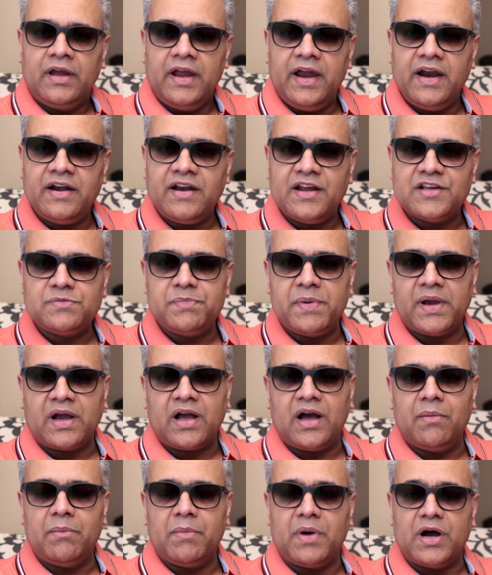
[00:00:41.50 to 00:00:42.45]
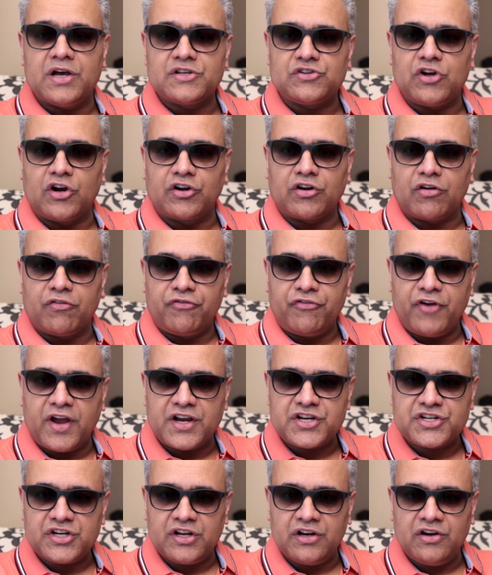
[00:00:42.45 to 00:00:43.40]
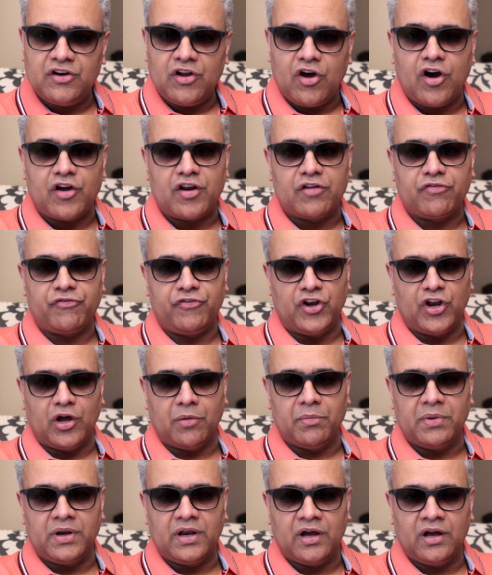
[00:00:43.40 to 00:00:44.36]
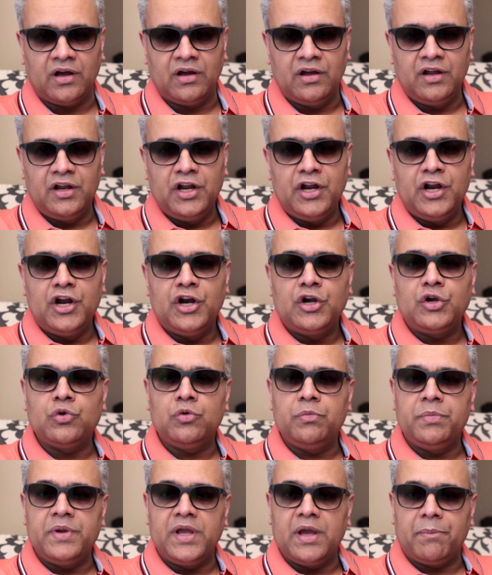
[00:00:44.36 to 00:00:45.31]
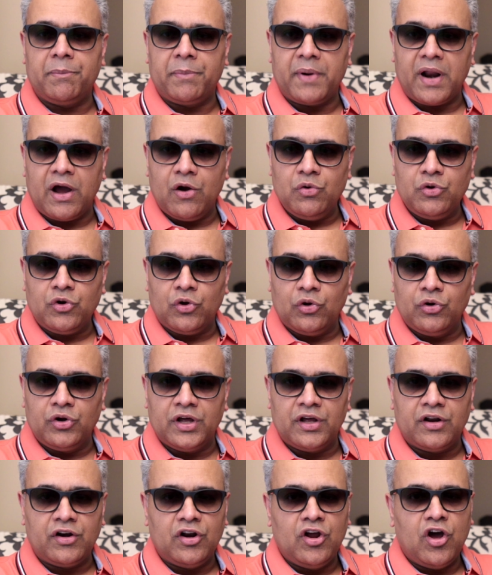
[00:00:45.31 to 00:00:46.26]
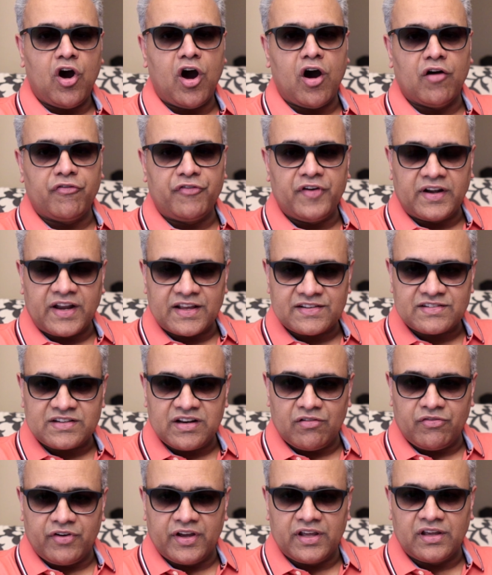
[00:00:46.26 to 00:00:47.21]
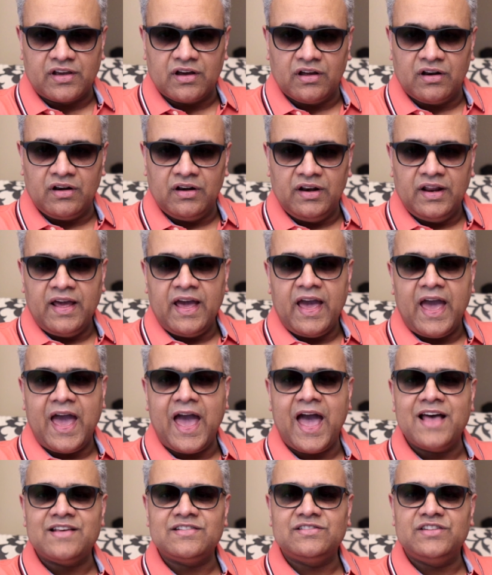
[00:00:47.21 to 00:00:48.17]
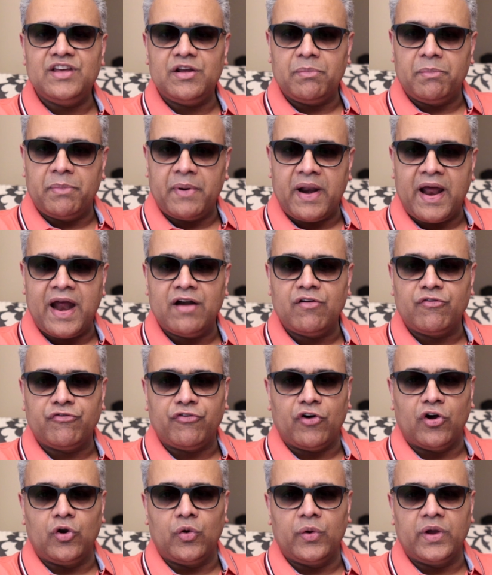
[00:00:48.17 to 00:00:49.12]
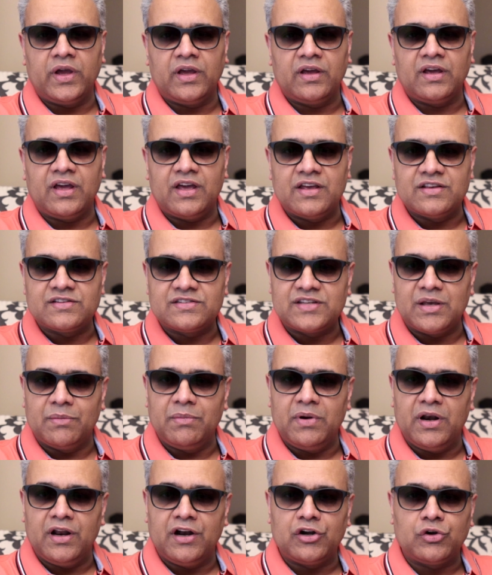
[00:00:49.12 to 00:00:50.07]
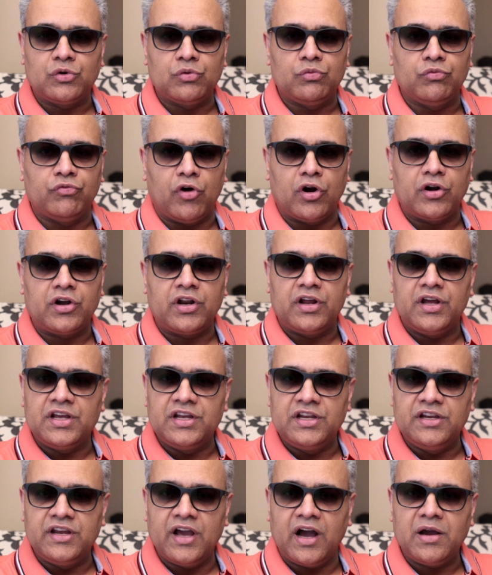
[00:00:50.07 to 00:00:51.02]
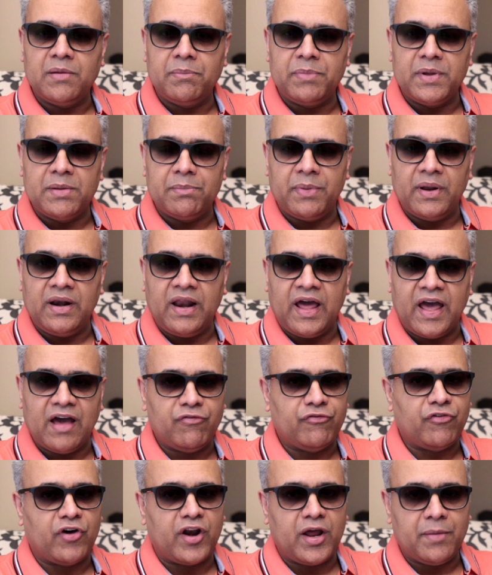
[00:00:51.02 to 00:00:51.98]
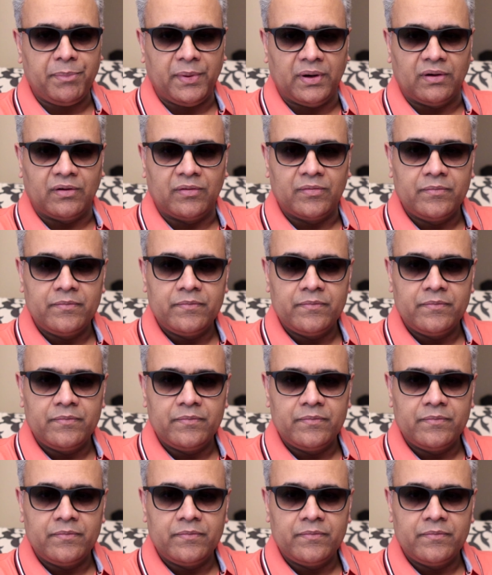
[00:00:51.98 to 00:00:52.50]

It has become a sort of fashion or a phenomena to be a proud owner of a Tesla vehicle as their brand following is similar to what young people have for Apple.